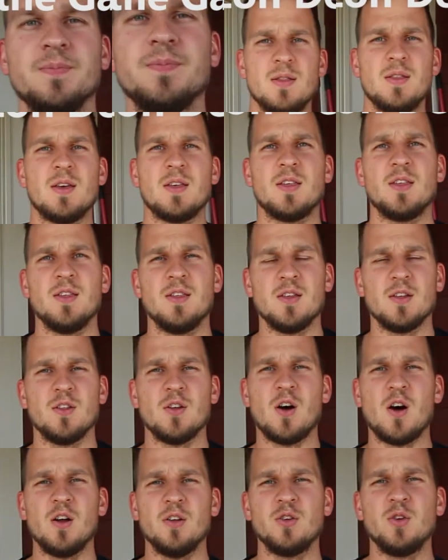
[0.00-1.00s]
This is an
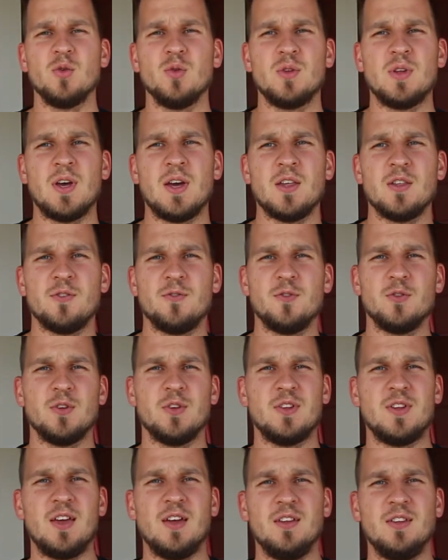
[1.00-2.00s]
audio test for
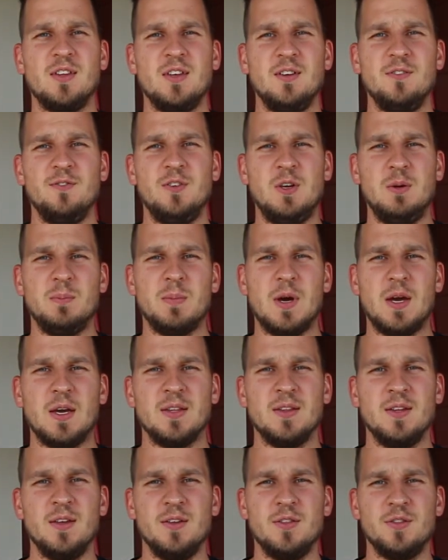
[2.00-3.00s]
the Deity
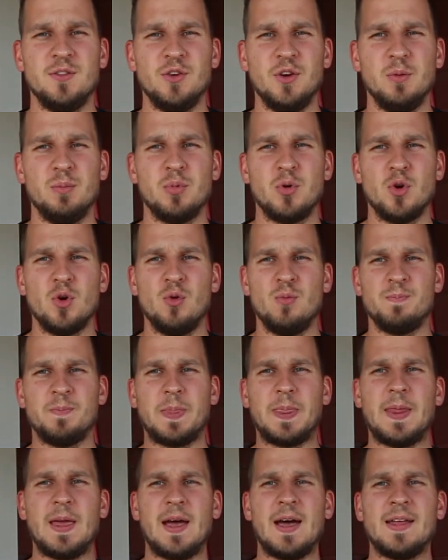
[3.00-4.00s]
V-Mic D3 Pro,
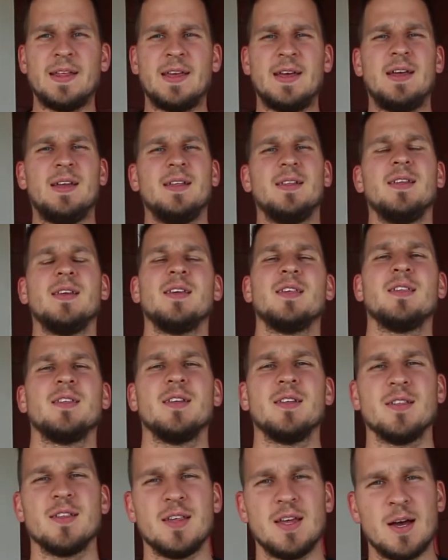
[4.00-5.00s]
at hand
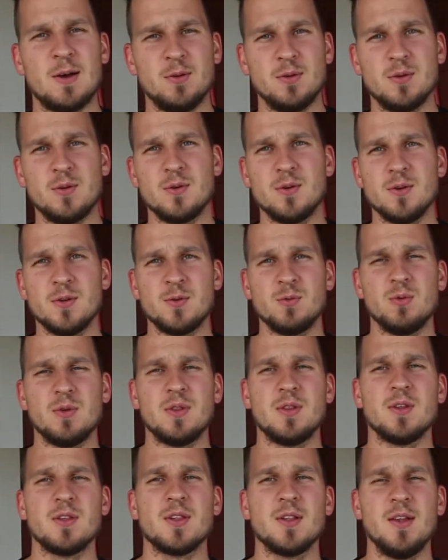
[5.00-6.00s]
distance, outdoors
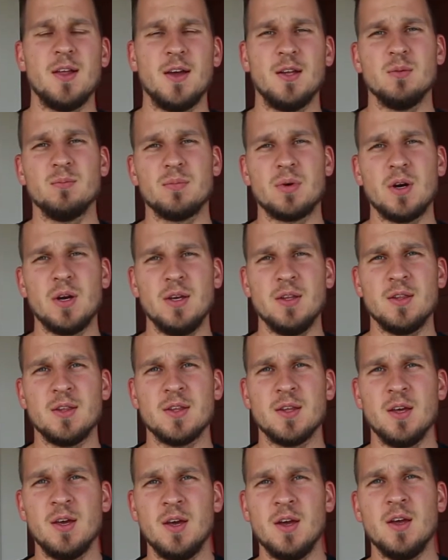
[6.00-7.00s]
with a slight
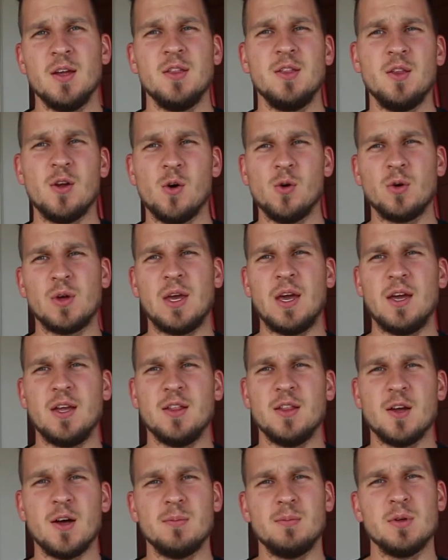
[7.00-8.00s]
breeze, no
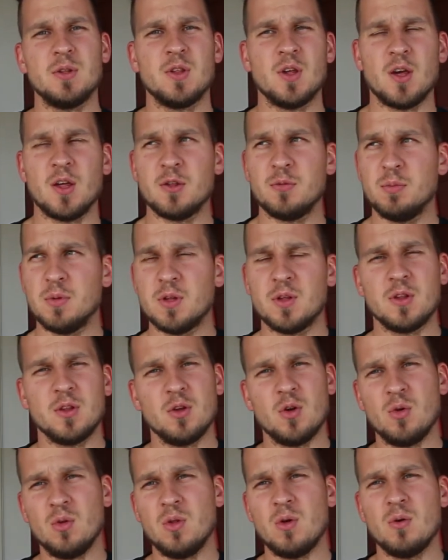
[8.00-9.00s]
gain knob adjustments,
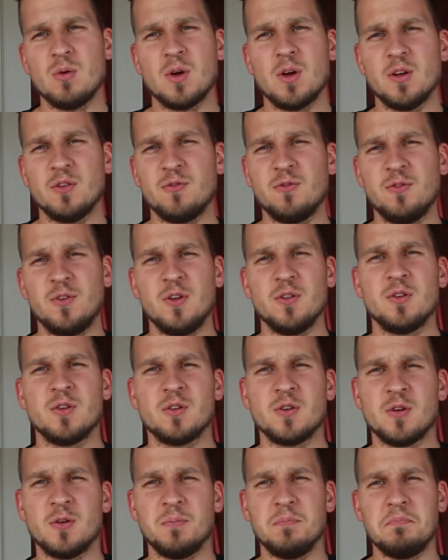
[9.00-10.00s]
no low cut
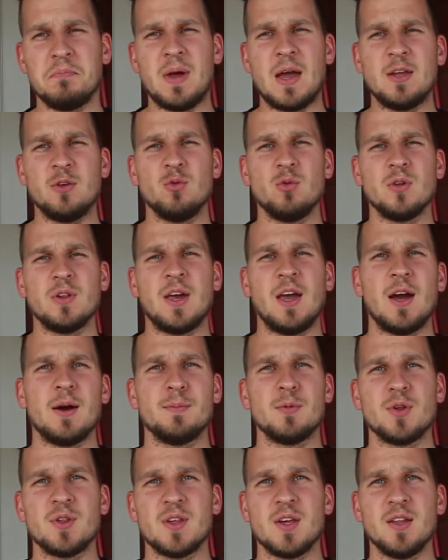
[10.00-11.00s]
filter, manual
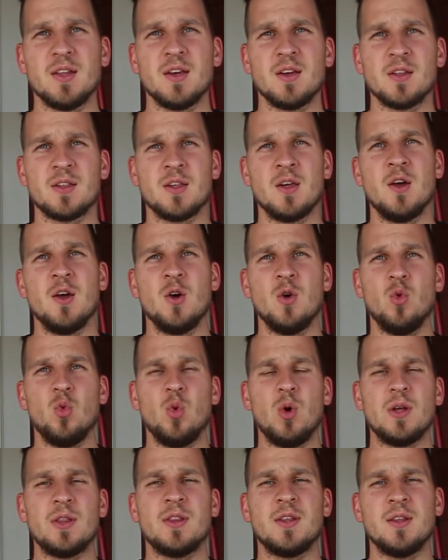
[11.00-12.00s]
camera settings
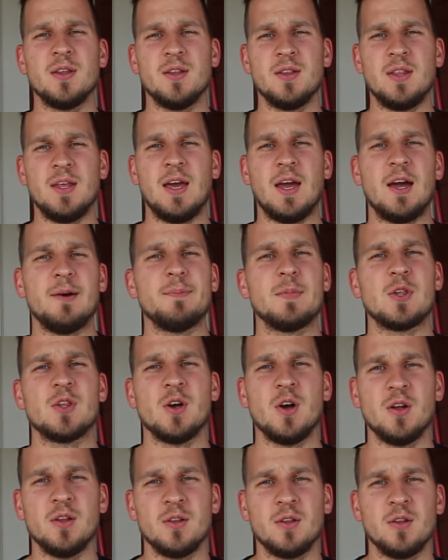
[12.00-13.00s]
with the
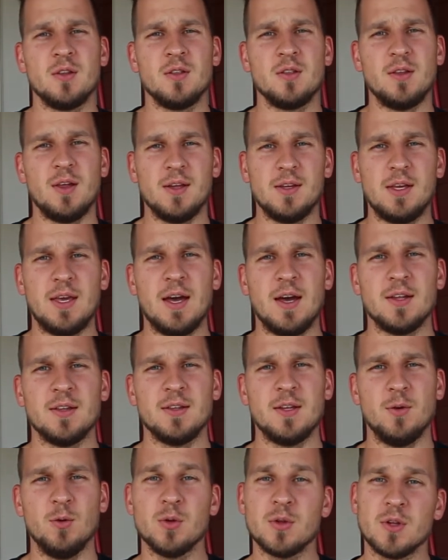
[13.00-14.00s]
Amazon Dead Cat
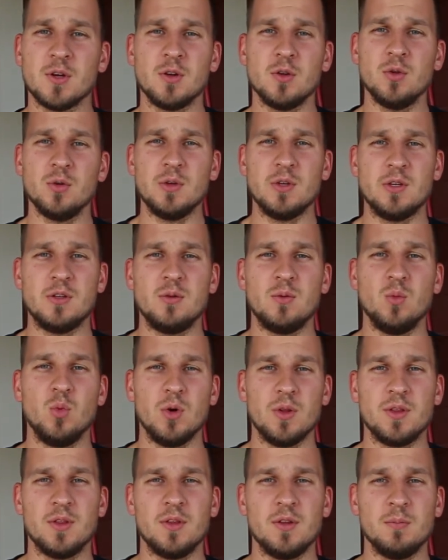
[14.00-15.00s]
that was included
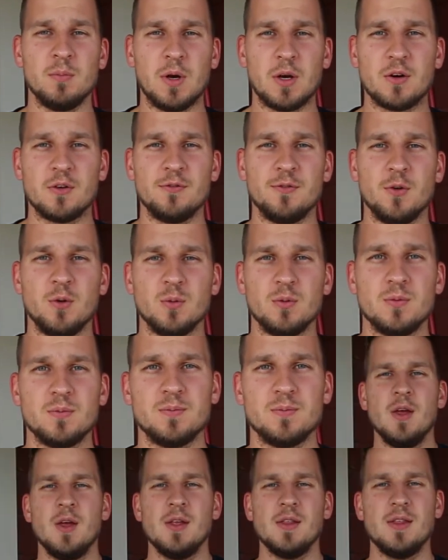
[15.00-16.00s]
with the microphone.
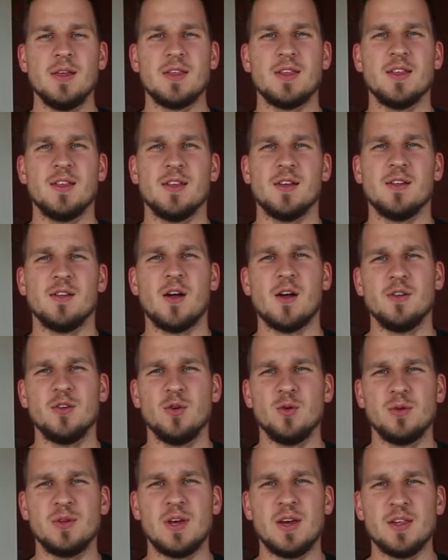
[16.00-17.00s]
This is an
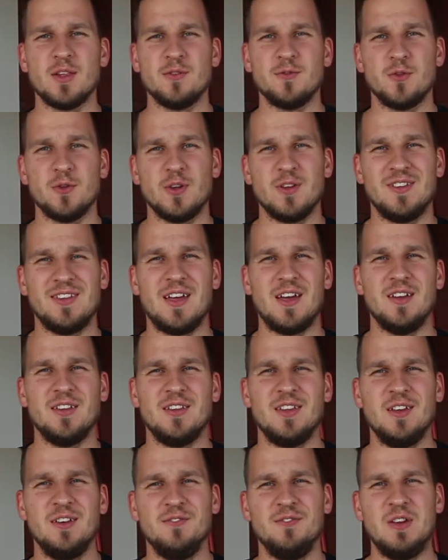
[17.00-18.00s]
audio test for the
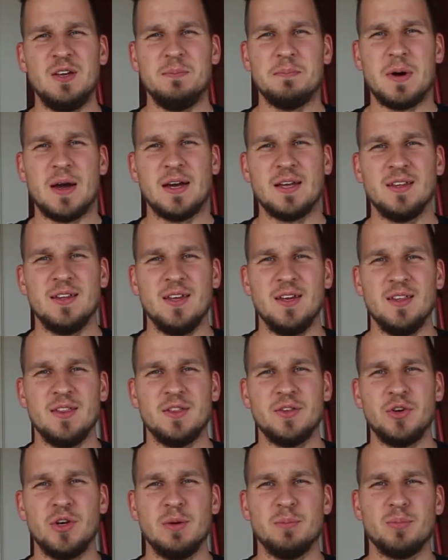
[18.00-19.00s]
Deity V-Mic
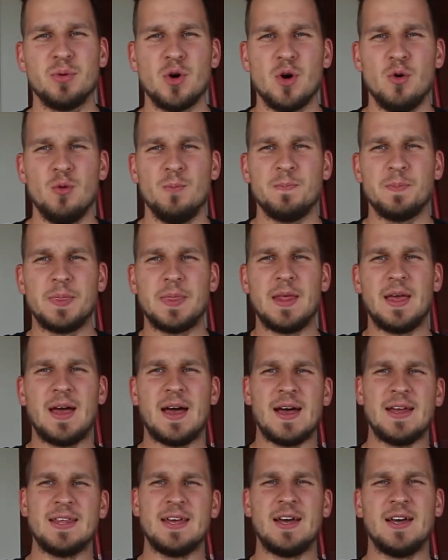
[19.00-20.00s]
D3 Pro,
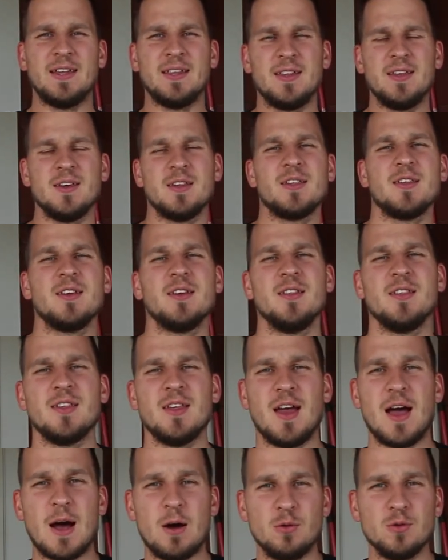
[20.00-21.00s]
at hand distance,
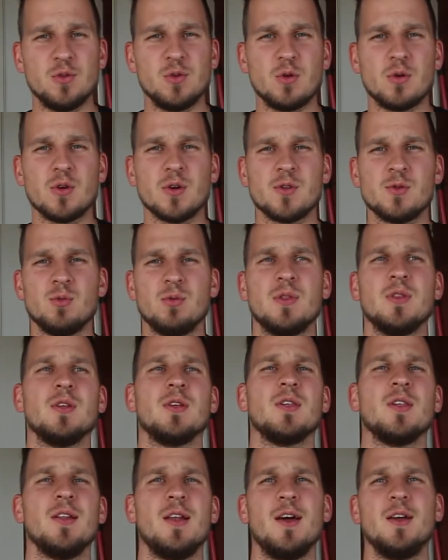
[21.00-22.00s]
outdoors with a
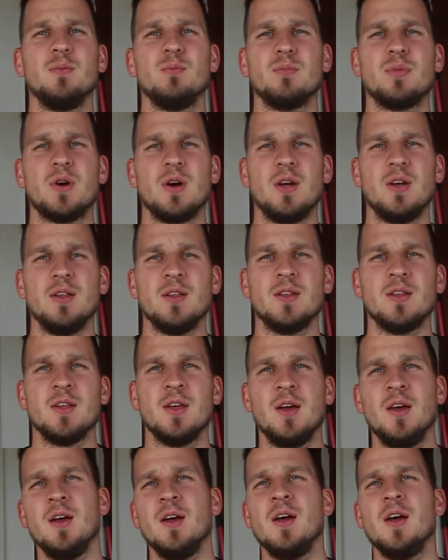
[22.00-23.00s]
slight breeze,
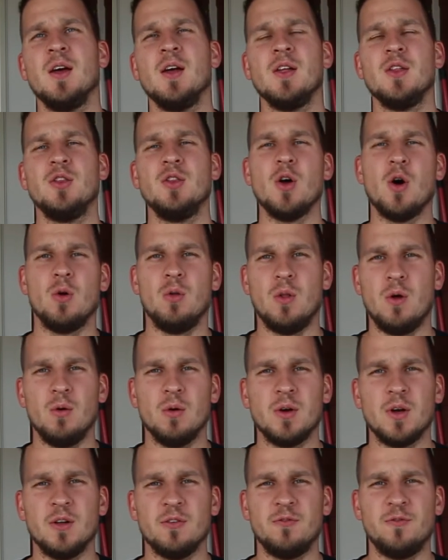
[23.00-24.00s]
no low
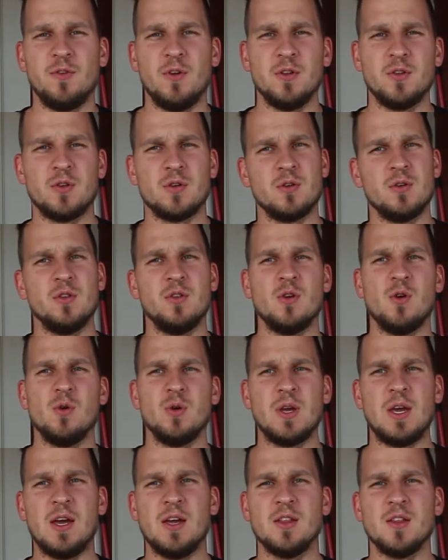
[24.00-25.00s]
cut filter, no
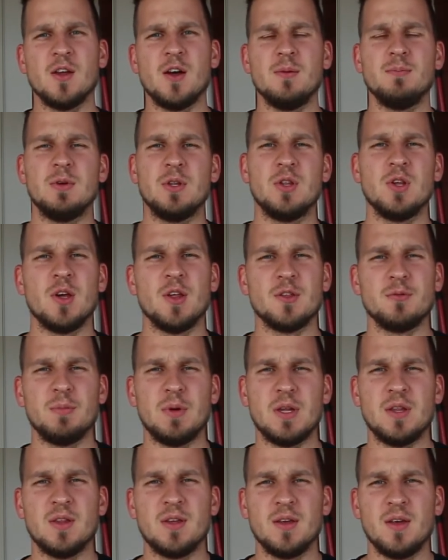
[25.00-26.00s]
gain knob
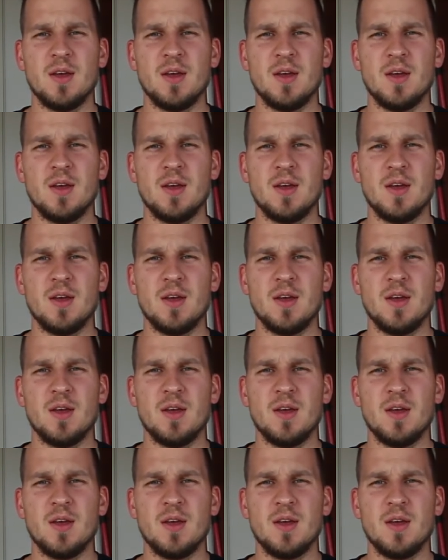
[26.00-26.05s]
adjustment,